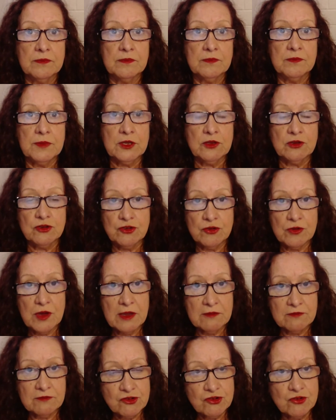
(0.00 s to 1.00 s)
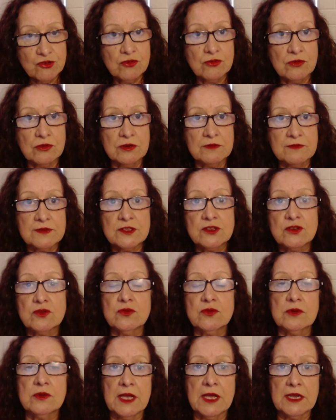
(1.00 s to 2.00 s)
because you have children of
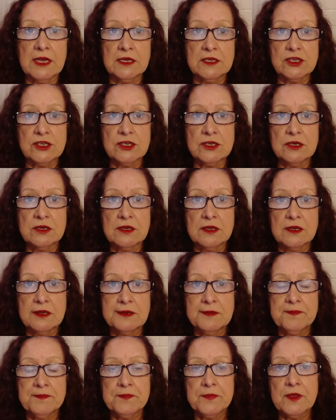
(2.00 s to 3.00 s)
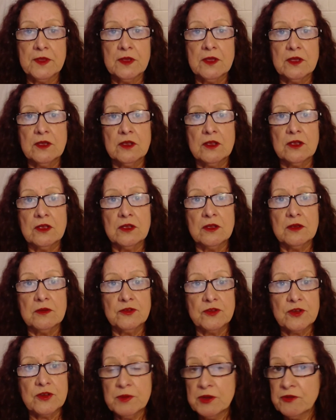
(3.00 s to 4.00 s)
school age.
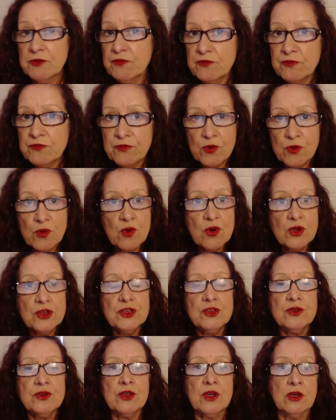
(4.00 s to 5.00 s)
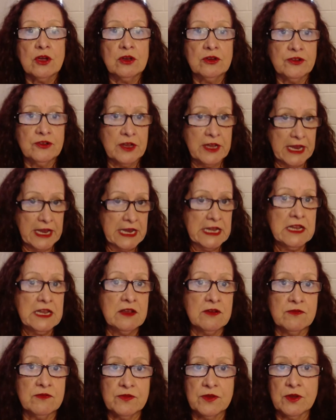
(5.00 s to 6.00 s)
So before you go to
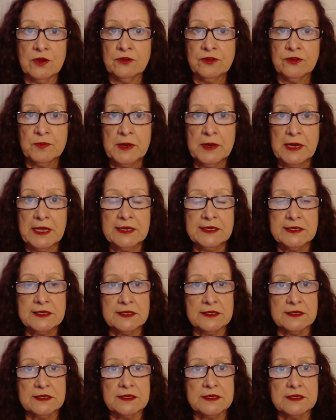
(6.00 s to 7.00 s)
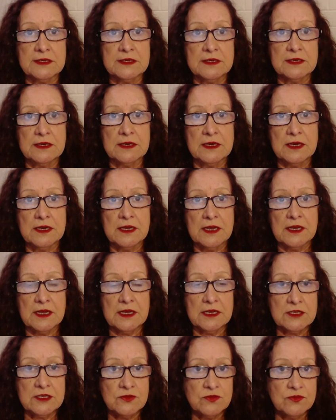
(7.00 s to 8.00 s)
any of those places,
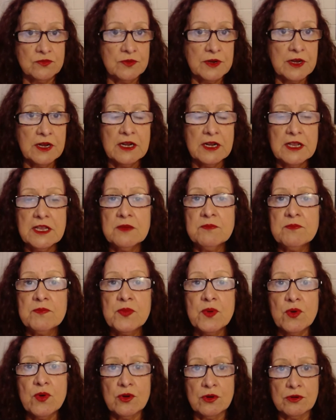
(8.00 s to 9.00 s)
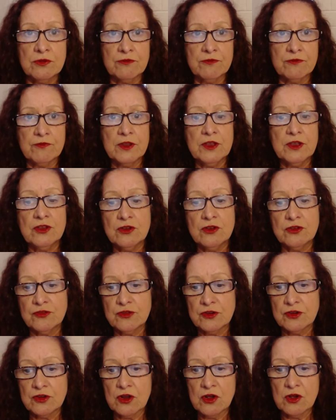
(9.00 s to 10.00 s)
it's really important for you
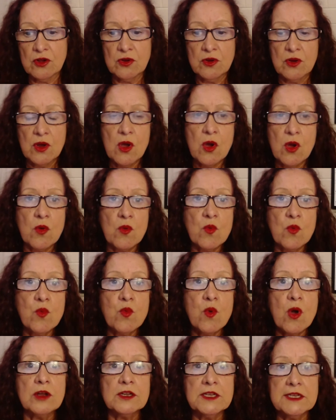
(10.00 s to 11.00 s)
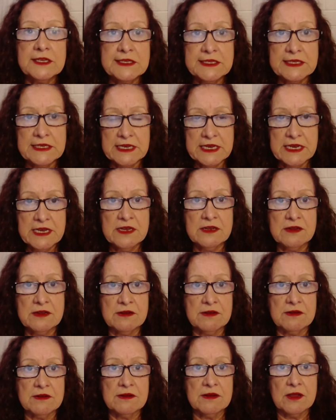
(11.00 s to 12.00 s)
to know what is
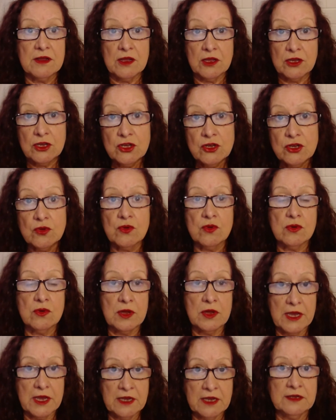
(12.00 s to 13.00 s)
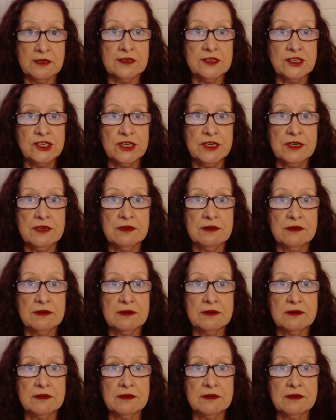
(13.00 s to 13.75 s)
in your energy